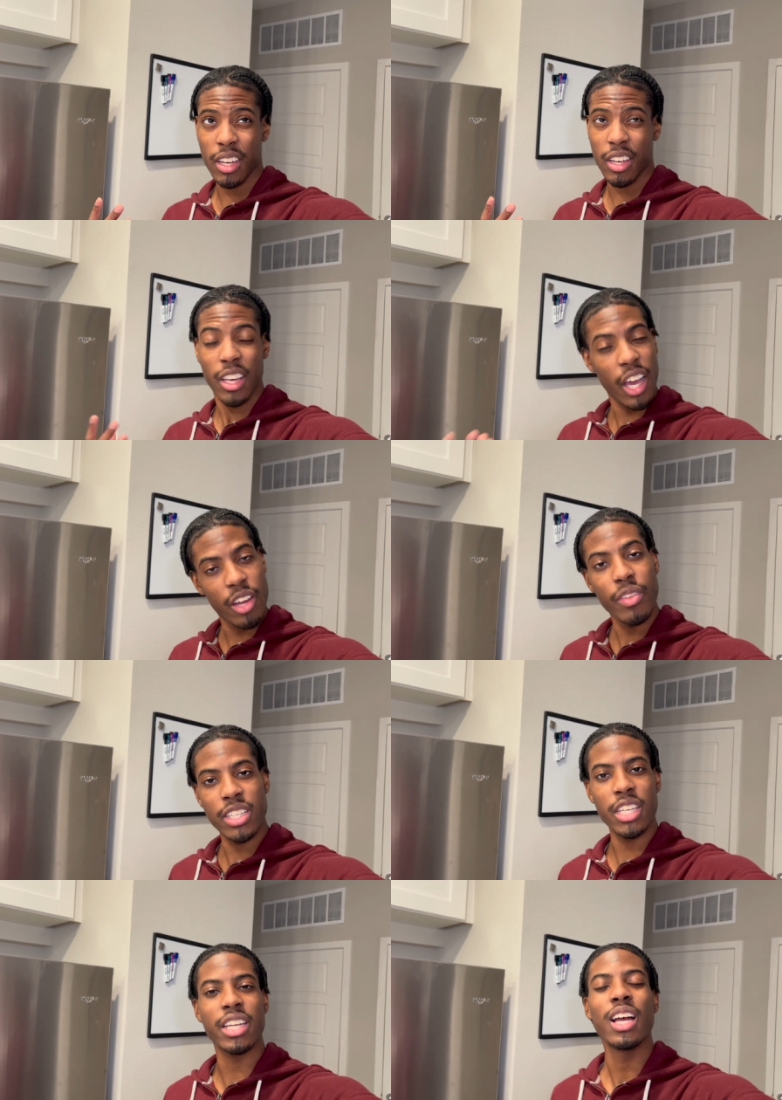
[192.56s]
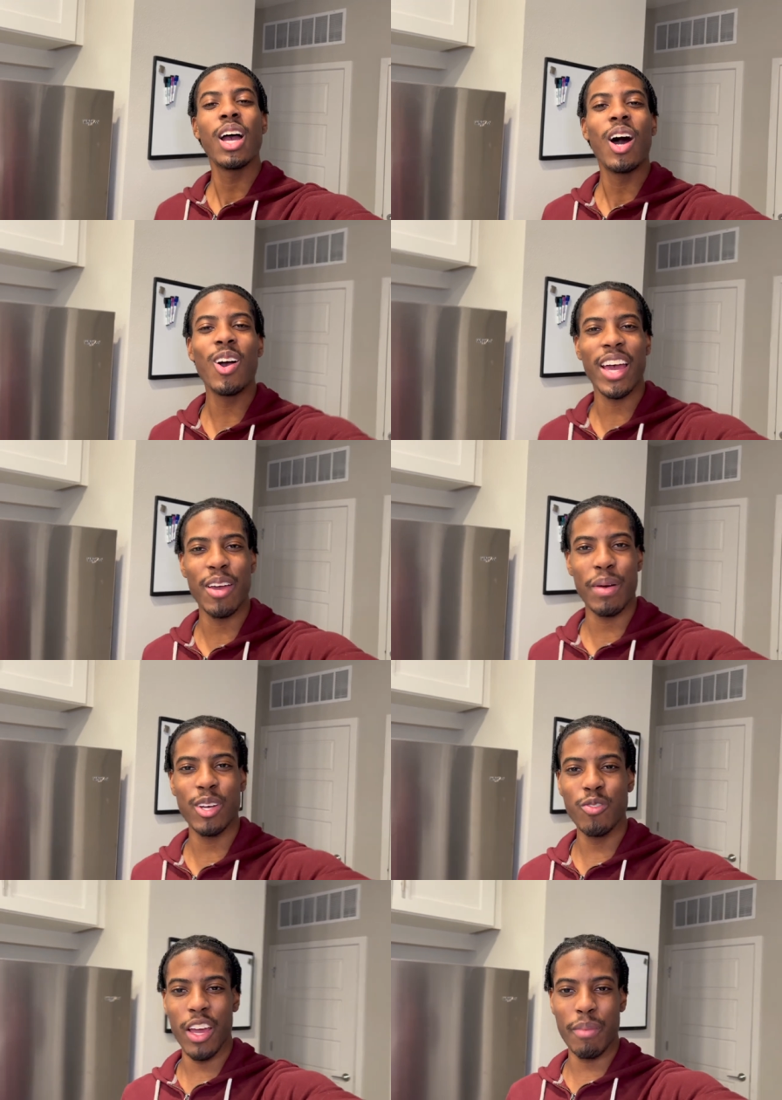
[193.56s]
yeah, that's it. Okay, my
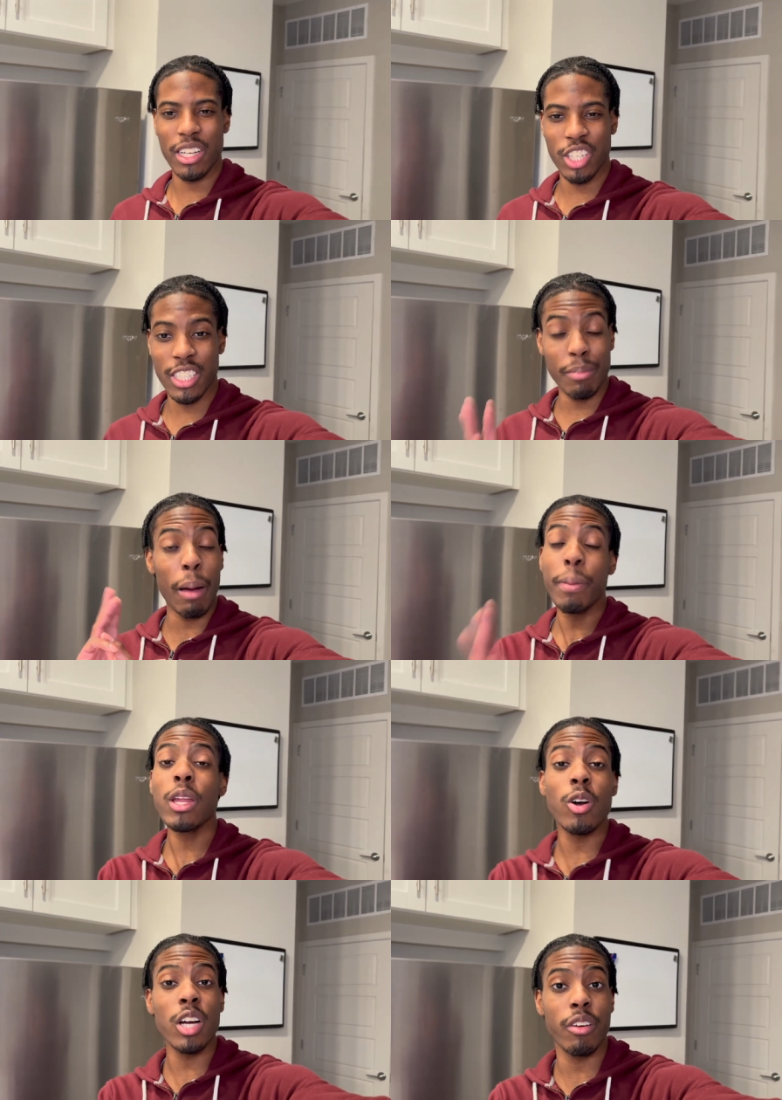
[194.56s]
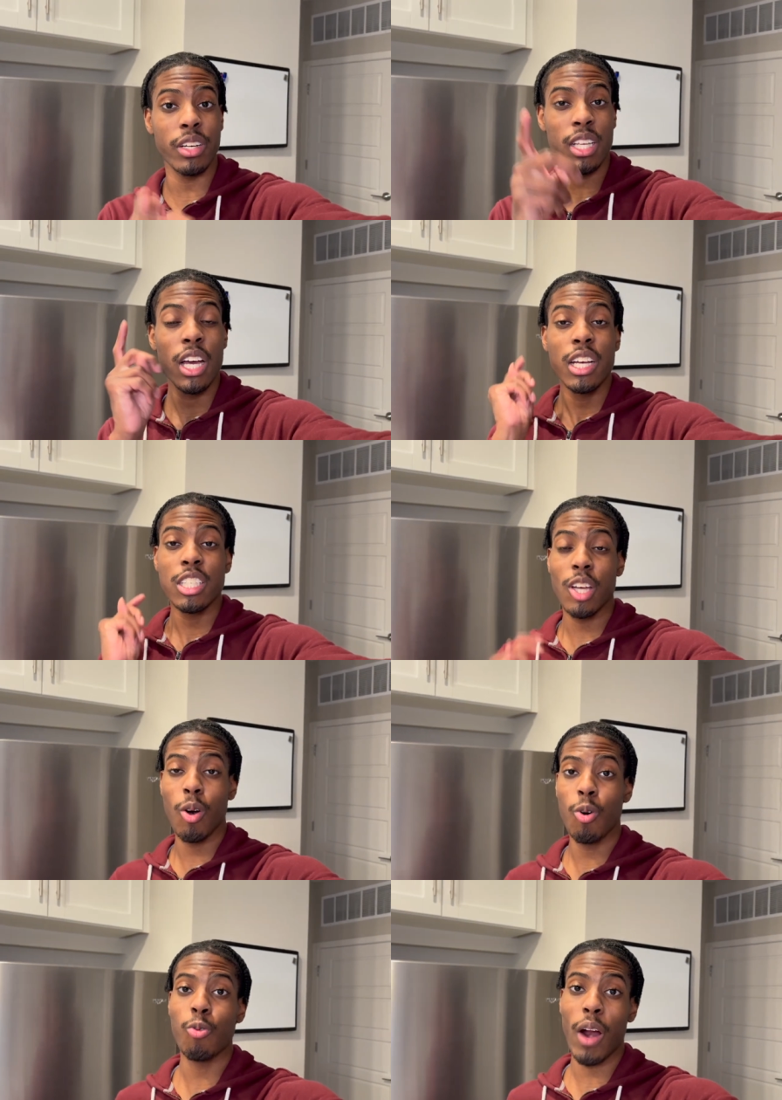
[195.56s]
duvet and my sheets and my pillow covers.
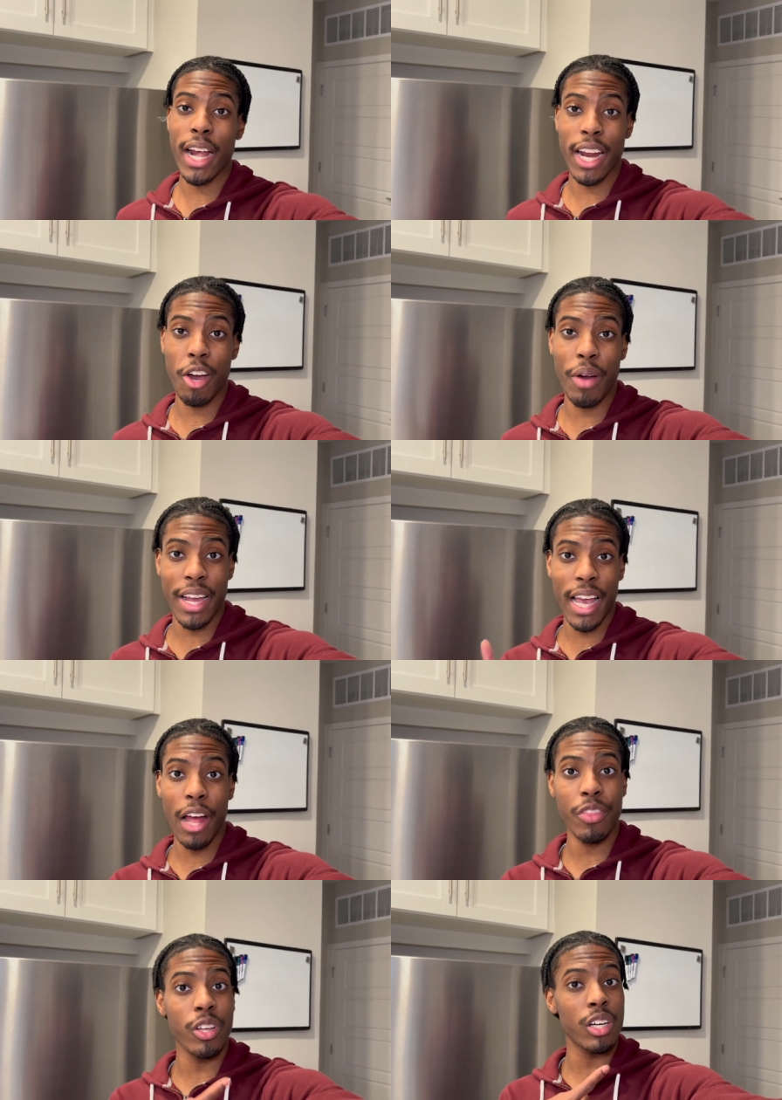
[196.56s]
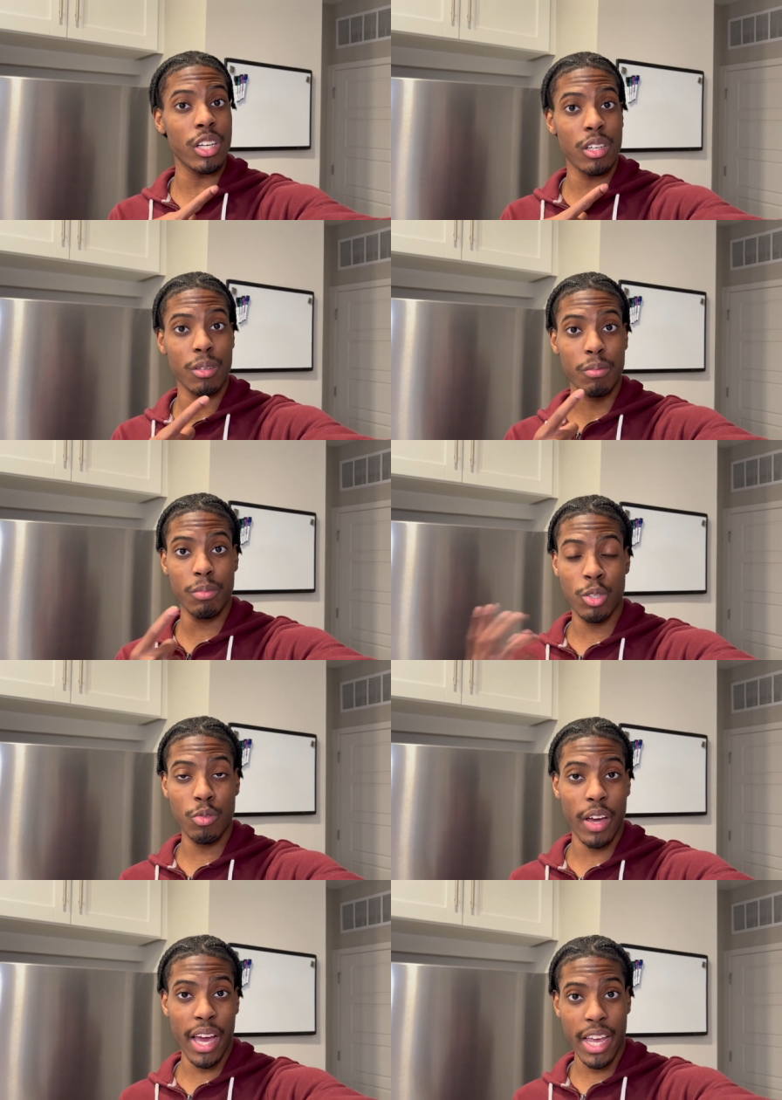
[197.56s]
So right now I got the
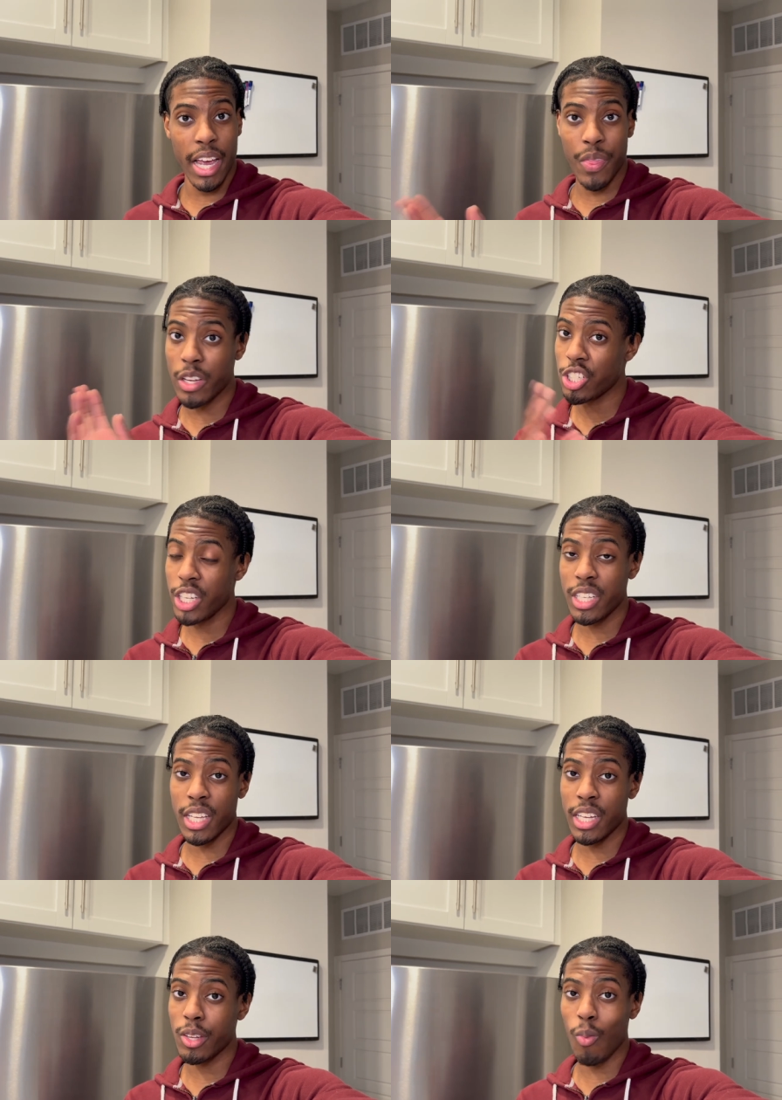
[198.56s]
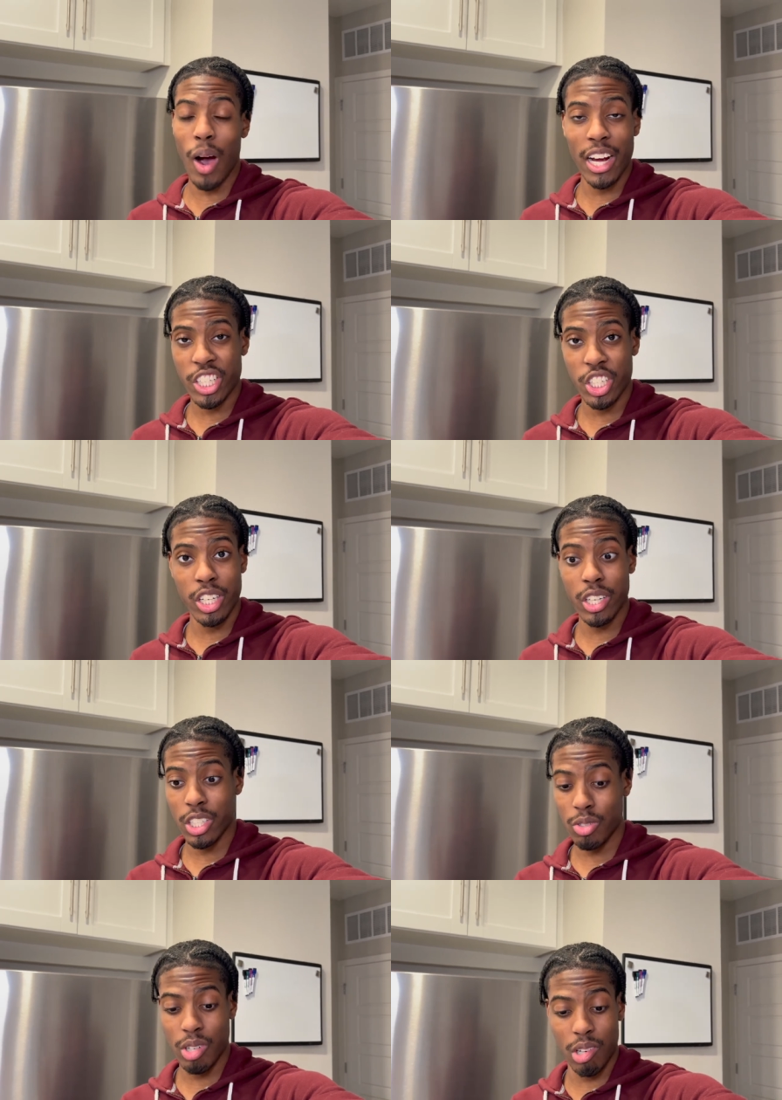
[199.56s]
duvet and the sheets in the washer because
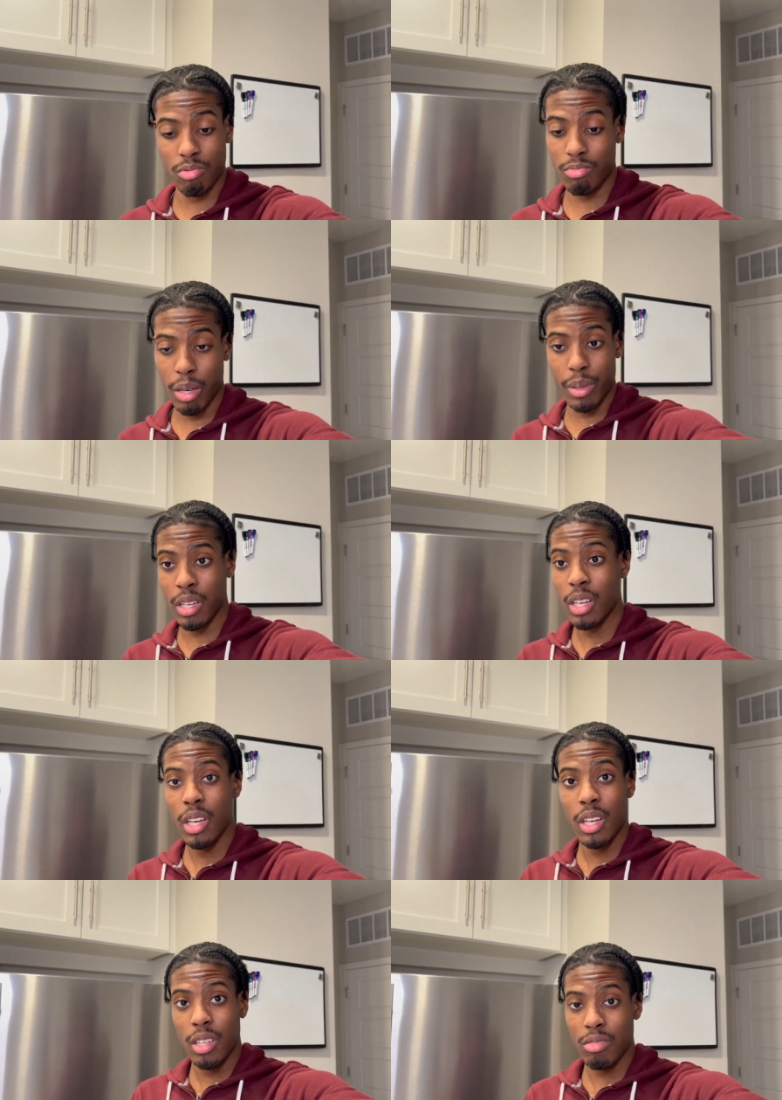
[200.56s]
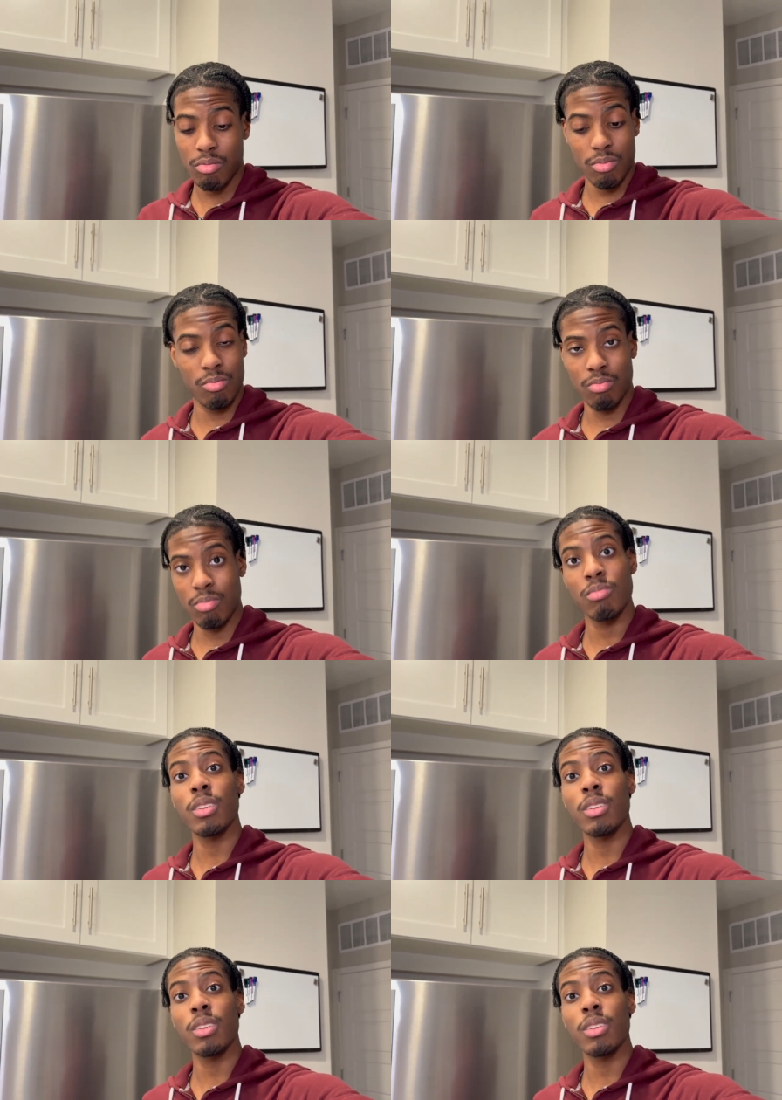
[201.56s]
you know, baby, mm,